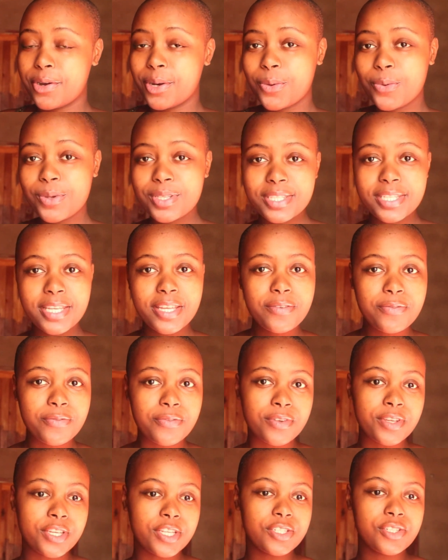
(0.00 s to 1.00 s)
requested
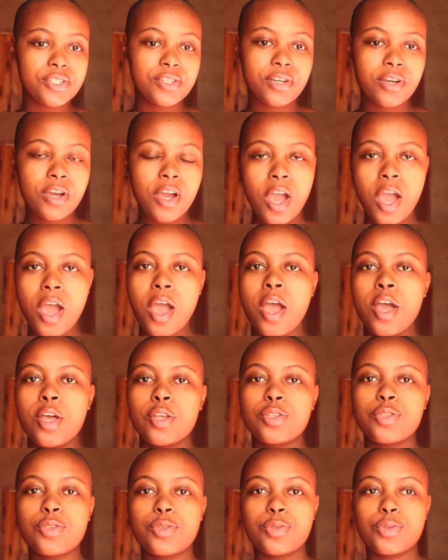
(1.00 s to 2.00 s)
video.
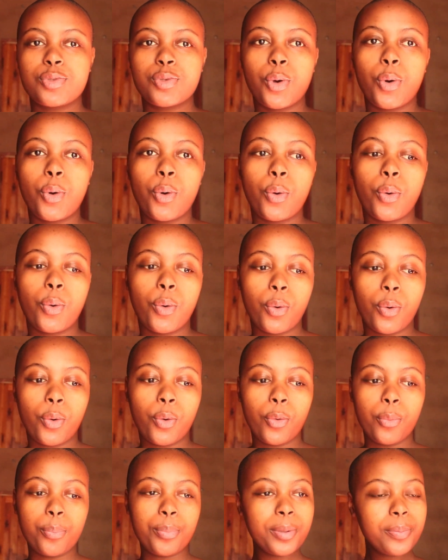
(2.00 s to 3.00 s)

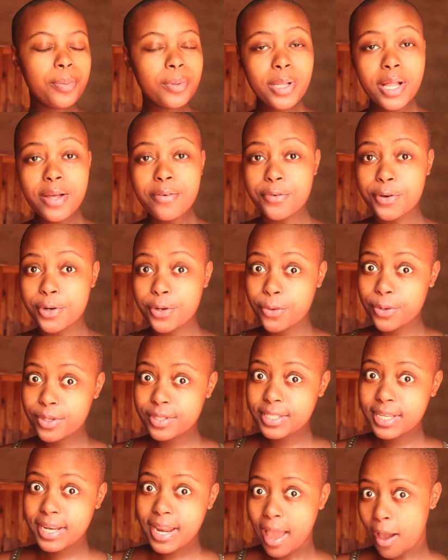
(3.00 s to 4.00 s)
So people have
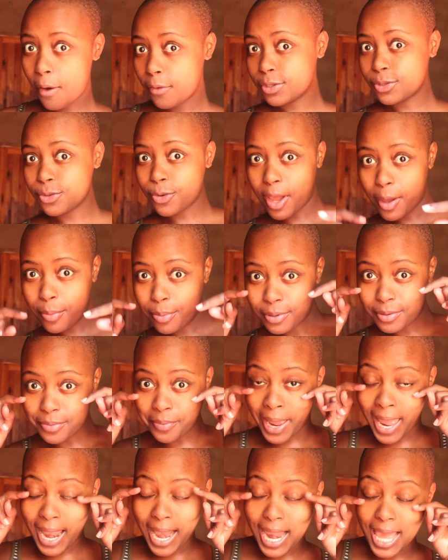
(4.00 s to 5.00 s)
requested how do I put
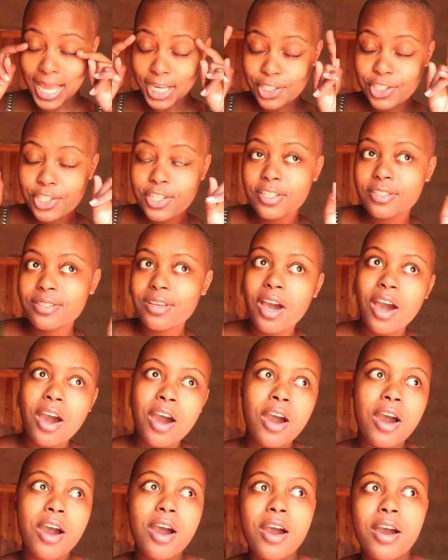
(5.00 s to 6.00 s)
my lashes
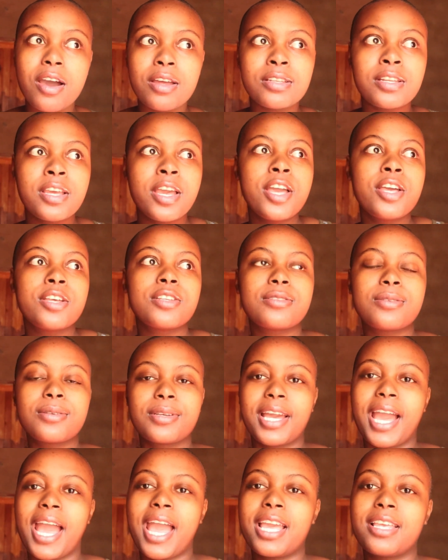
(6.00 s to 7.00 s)
on. So
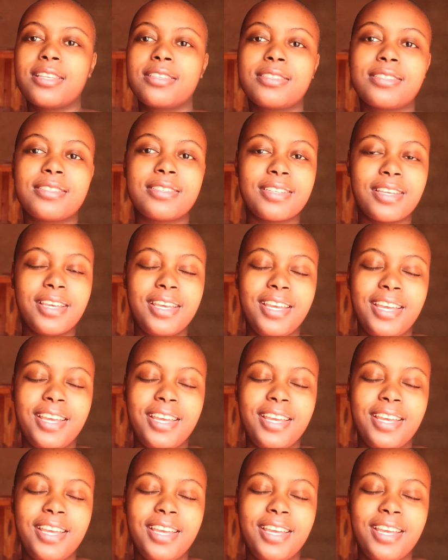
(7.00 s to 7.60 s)
guys,